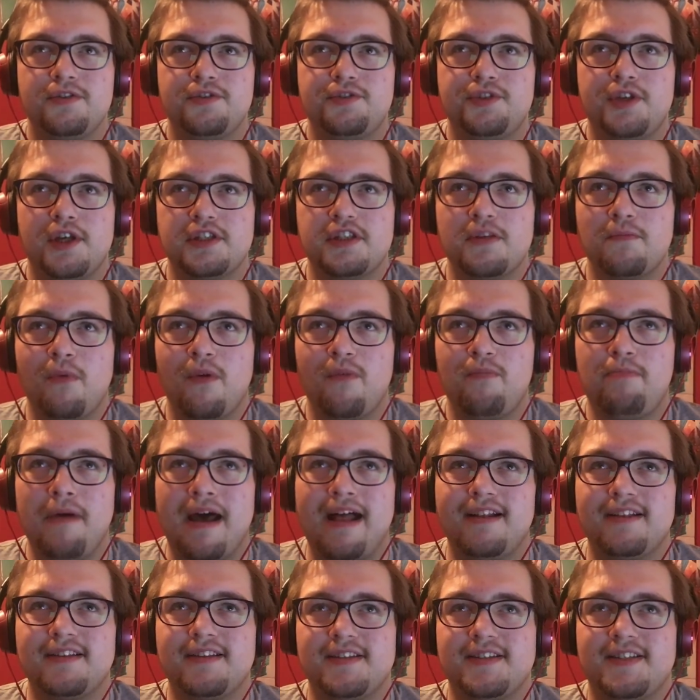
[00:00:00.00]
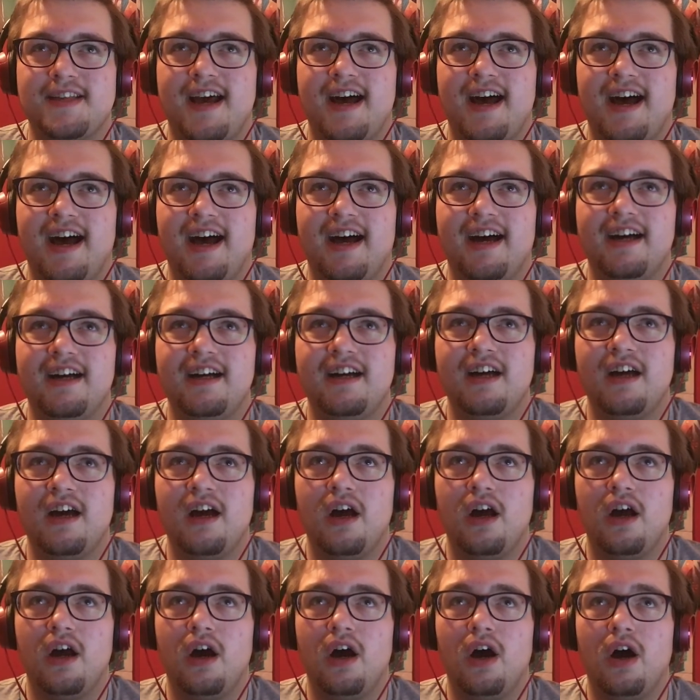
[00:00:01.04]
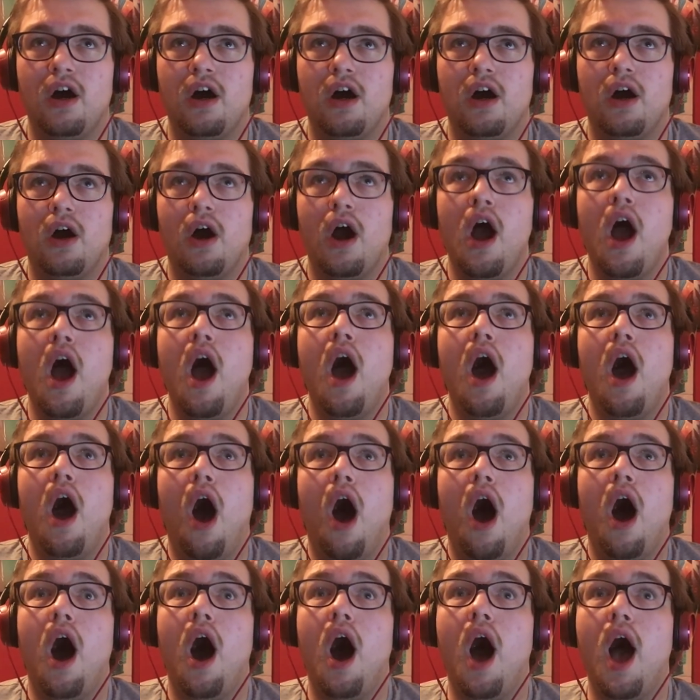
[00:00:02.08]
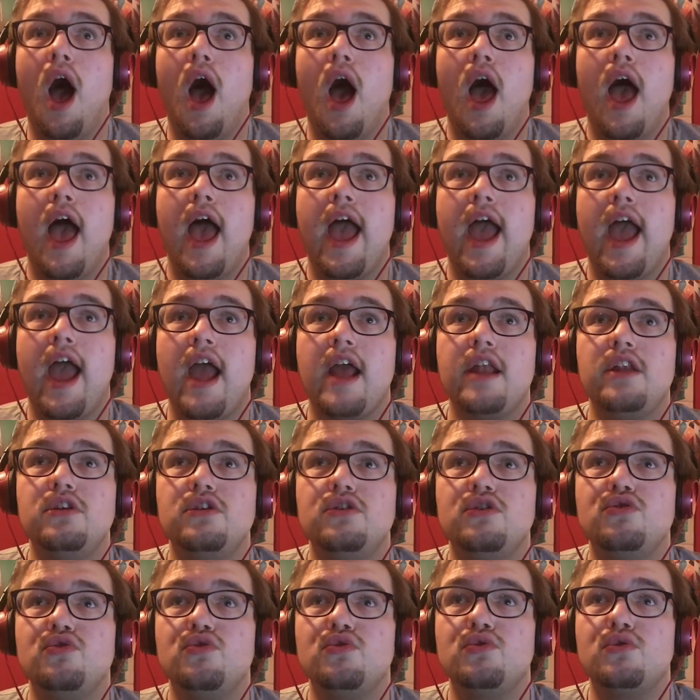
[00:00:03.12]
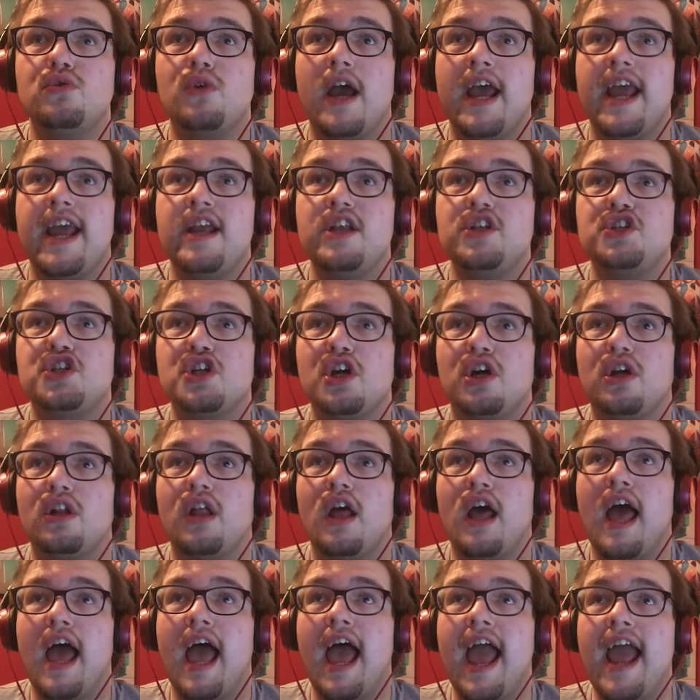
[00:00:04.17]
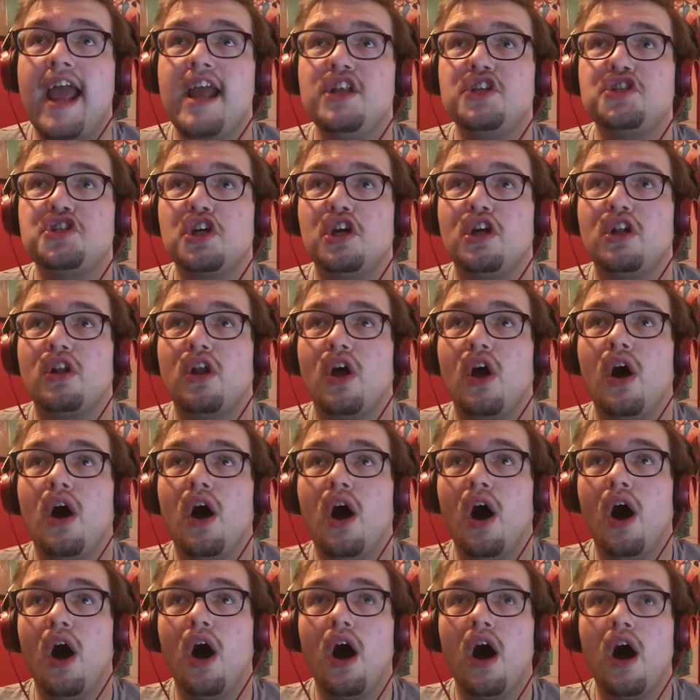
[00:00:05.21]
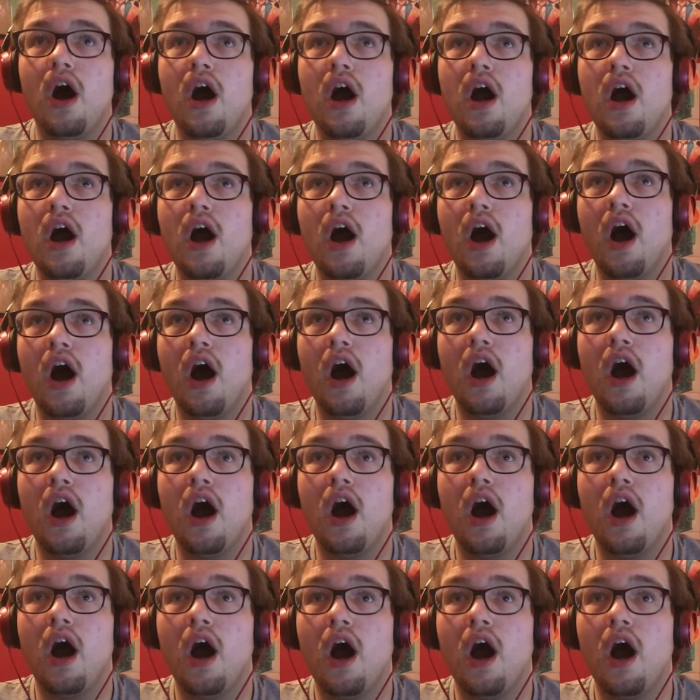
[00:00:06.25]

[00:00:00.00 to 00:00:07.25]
Toss him with Balthazar! Uh-uh. No, Angel! Angel! Ooh!